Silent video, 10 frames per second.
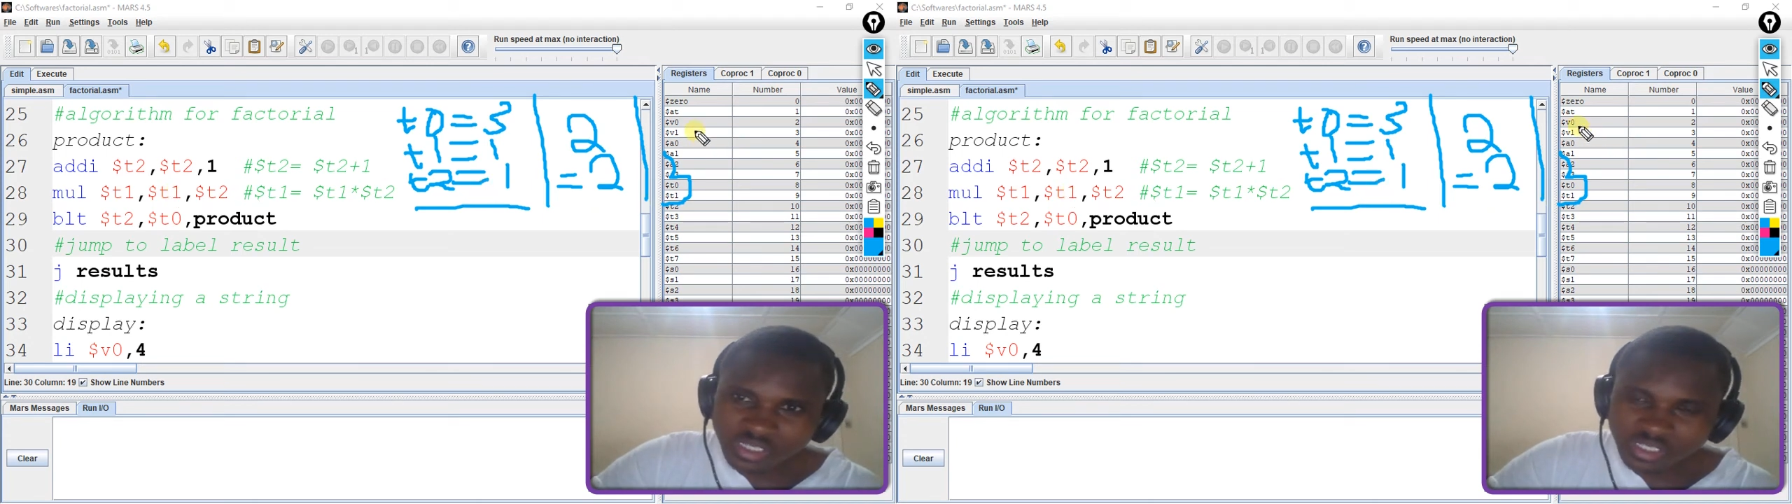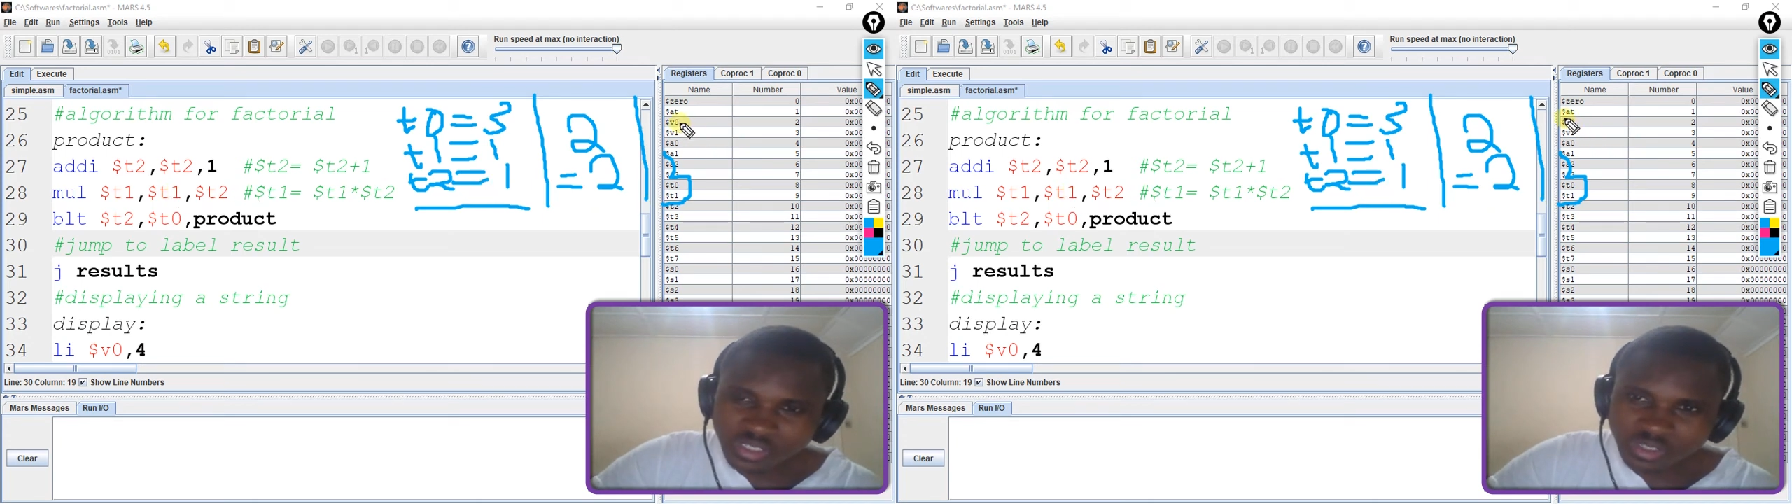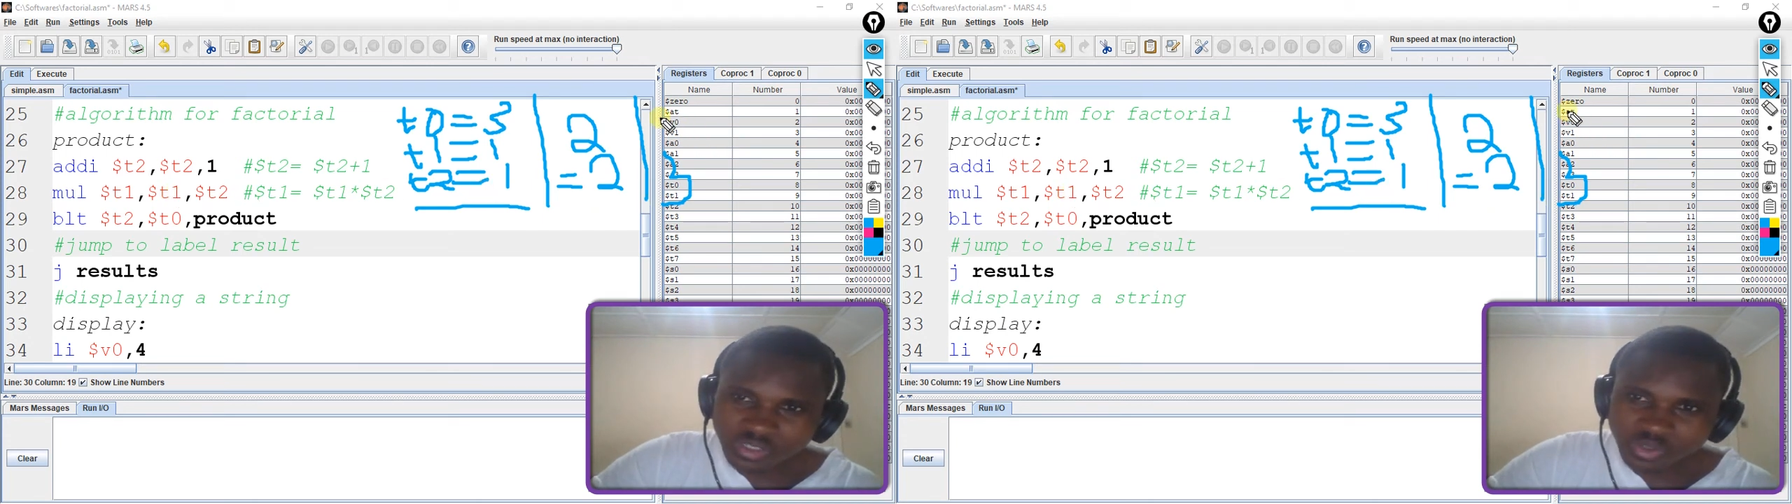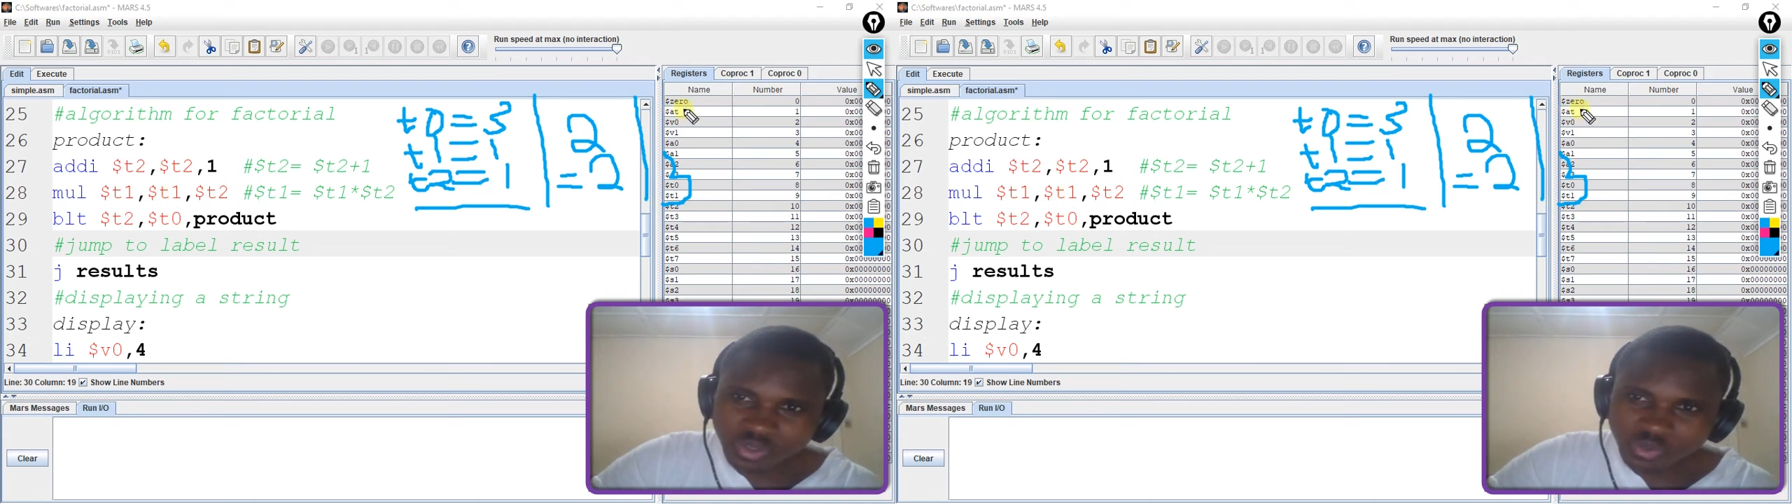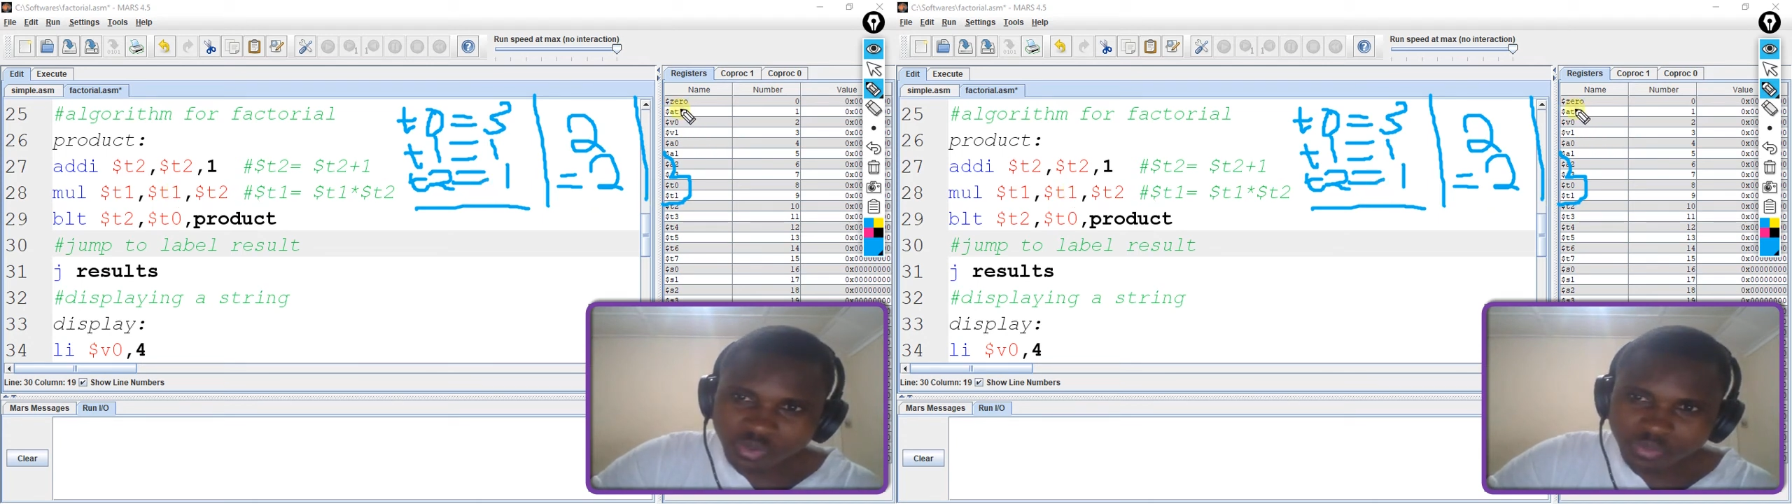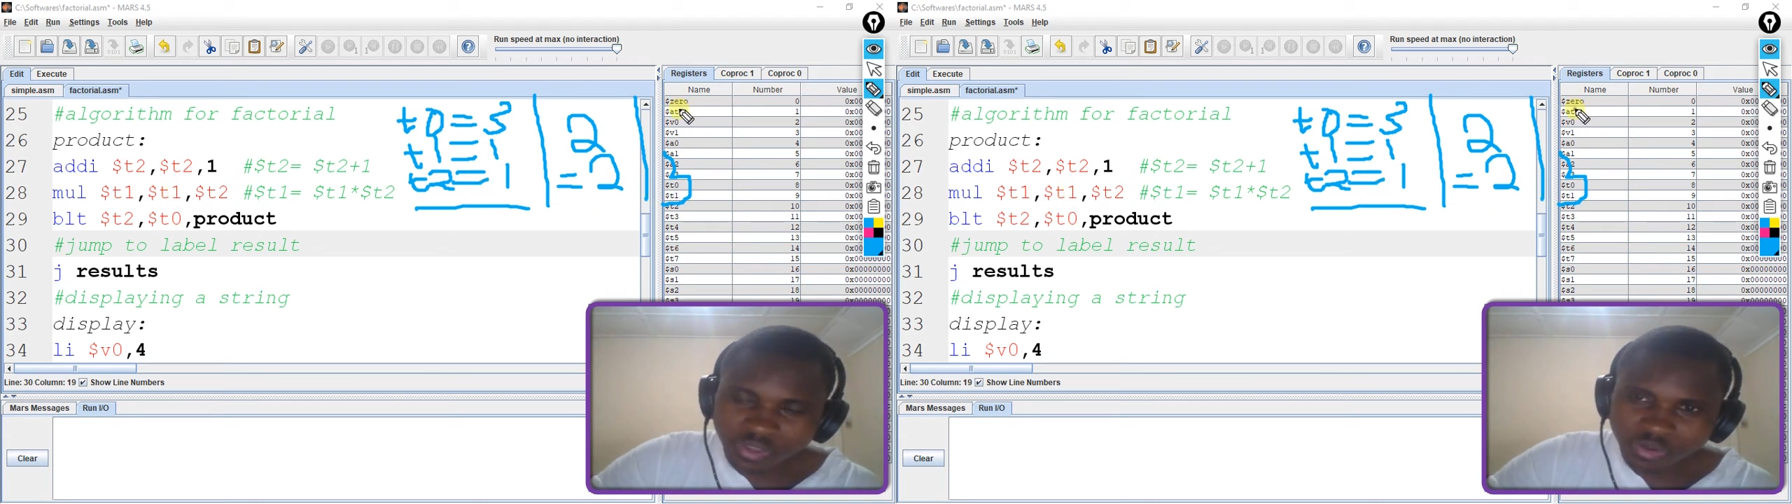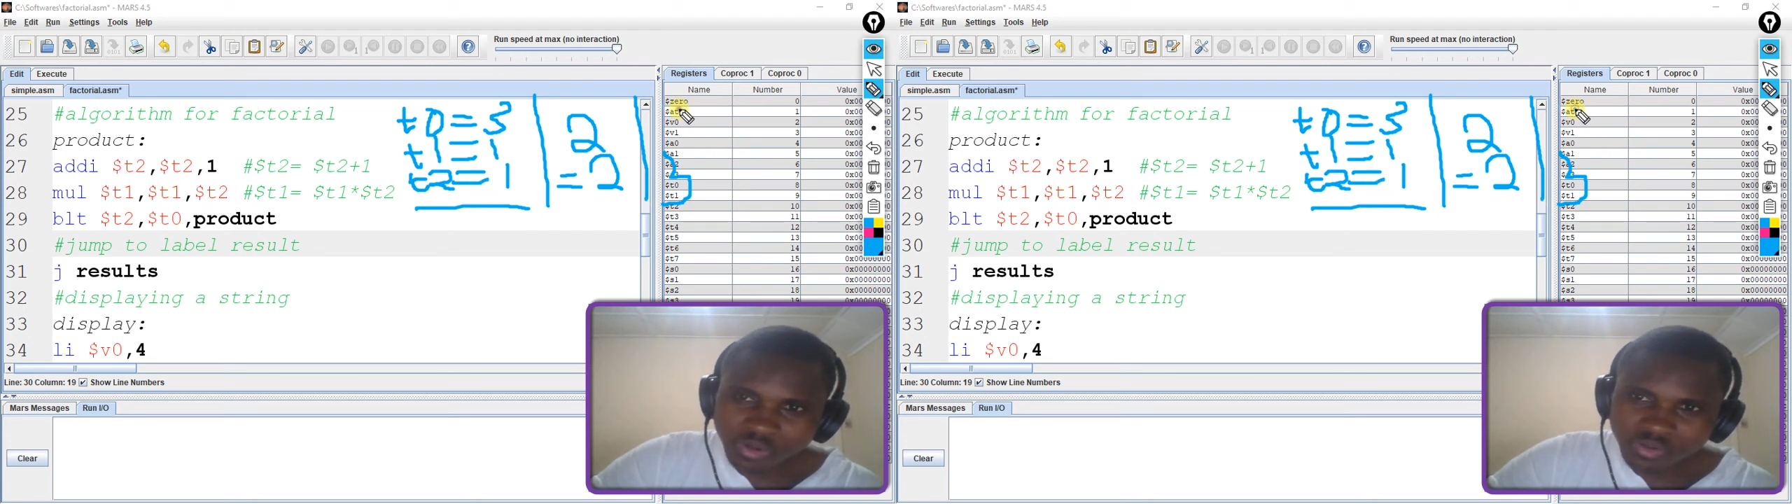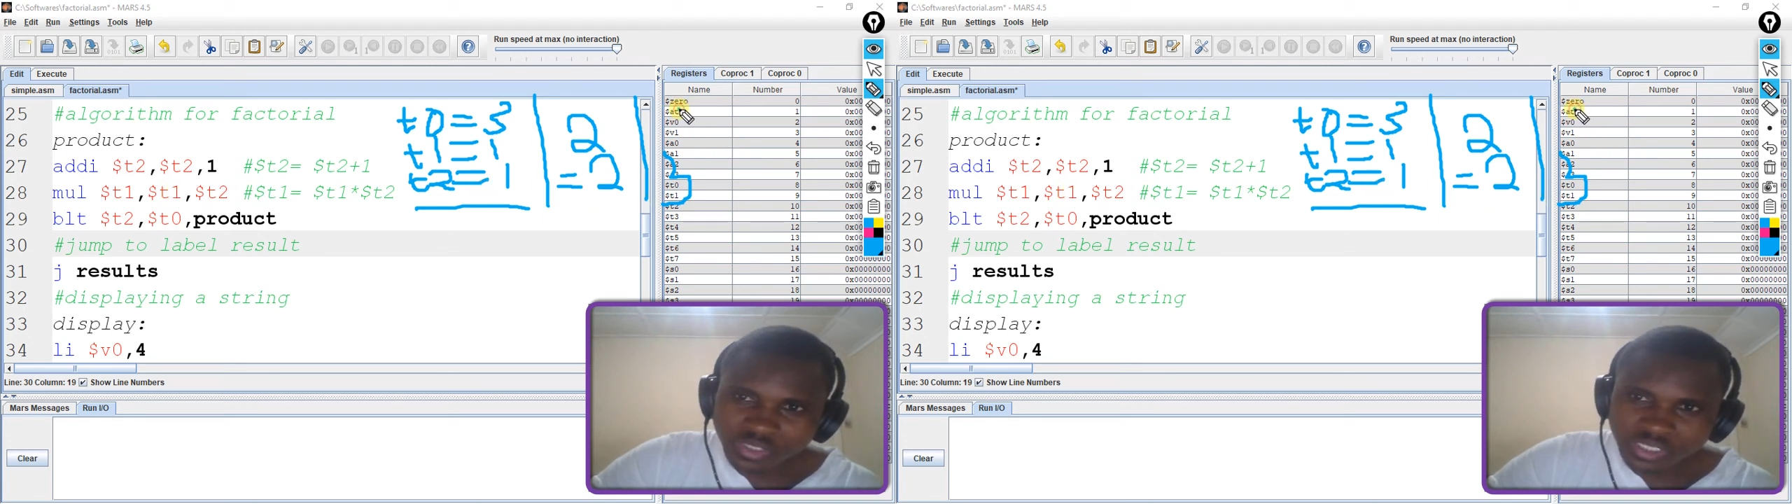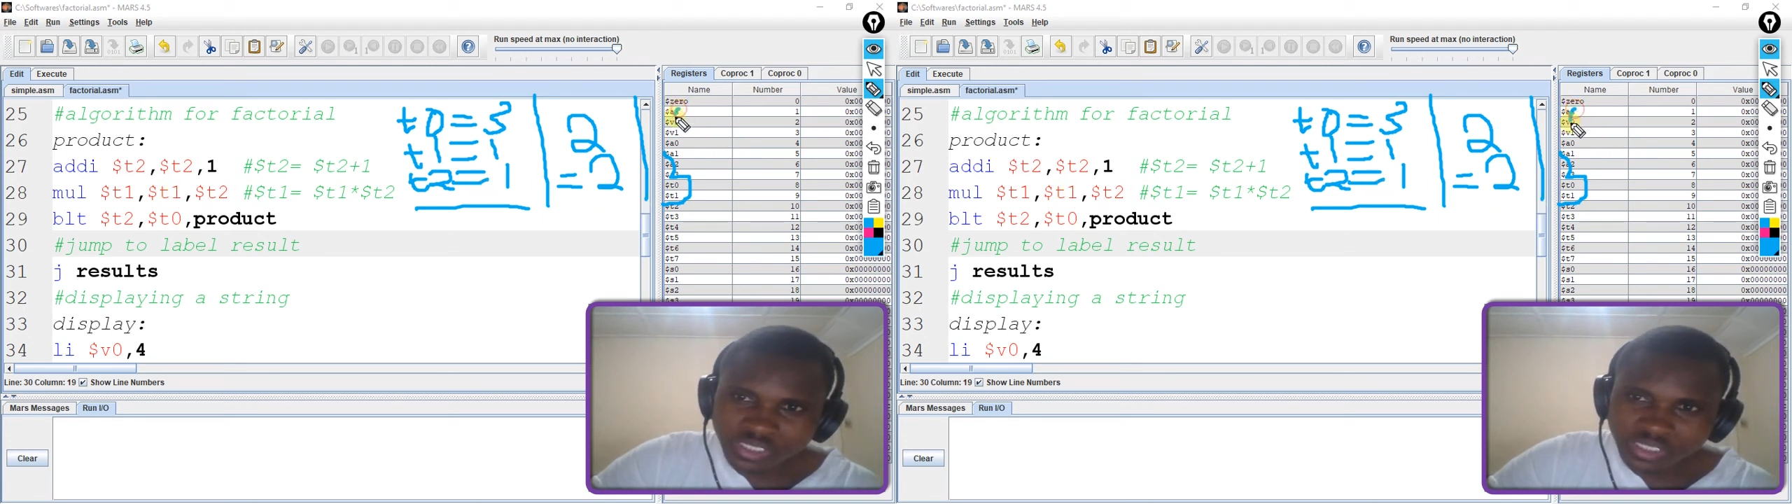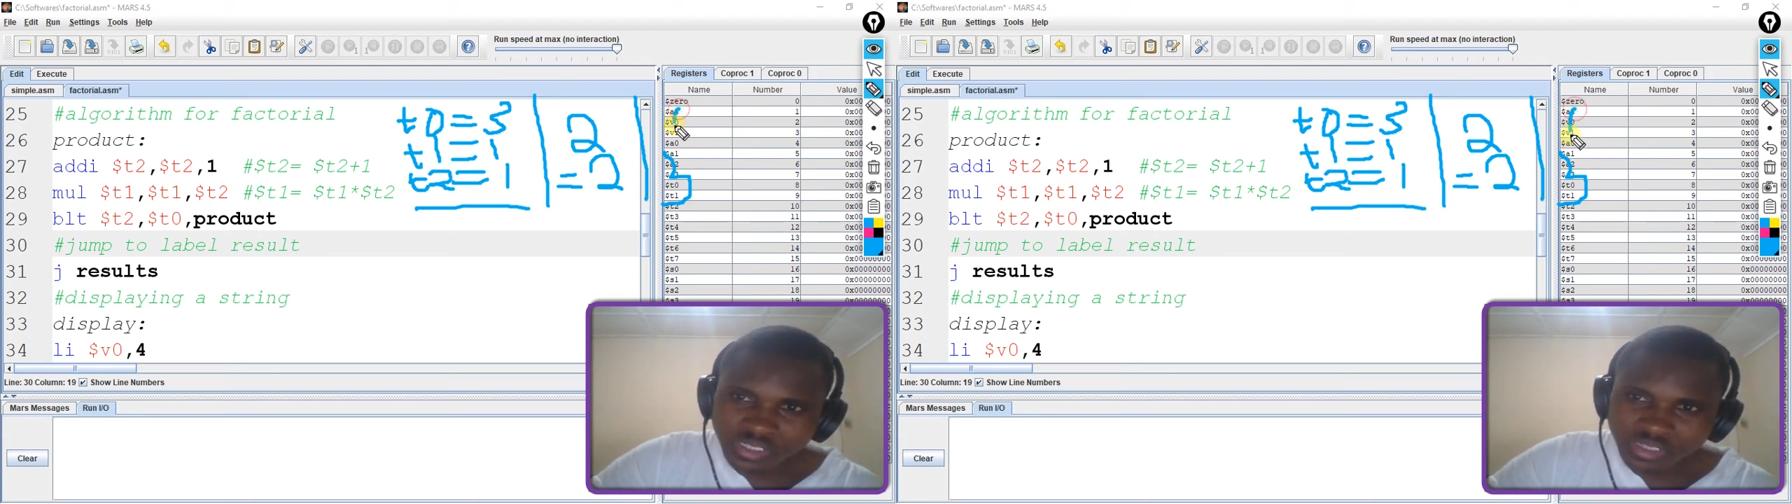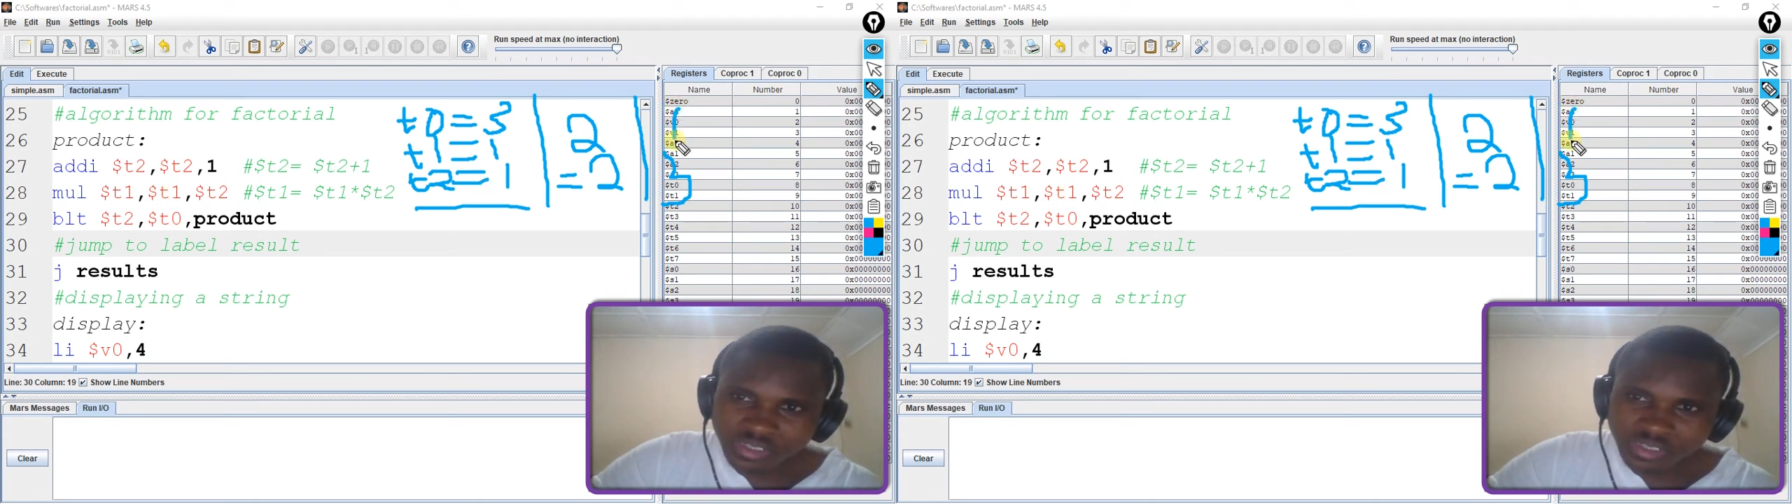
It's going to be equal to 6.